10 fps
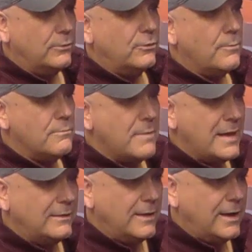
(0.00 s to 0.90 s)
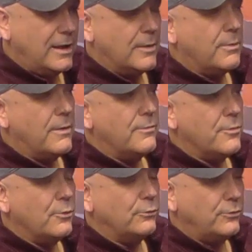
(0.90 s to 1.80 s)
You start meditating
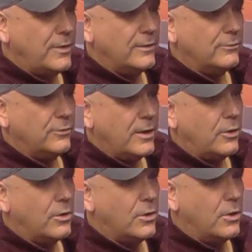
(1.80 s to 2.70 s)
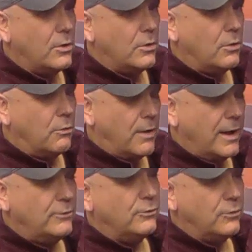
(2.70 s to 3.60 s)
upon those things that are
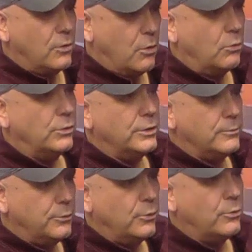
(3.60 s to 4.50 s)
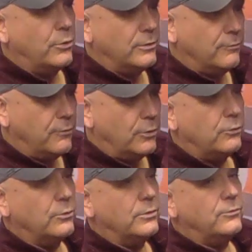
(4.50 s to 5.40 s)
righteous and holy and pure and
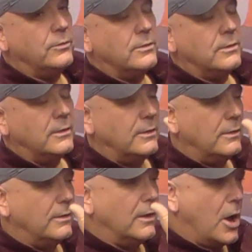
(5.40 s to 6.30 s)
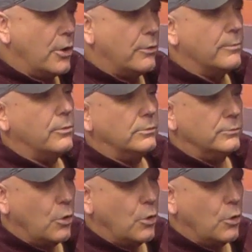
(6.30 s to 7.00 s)
virtuous and honorable,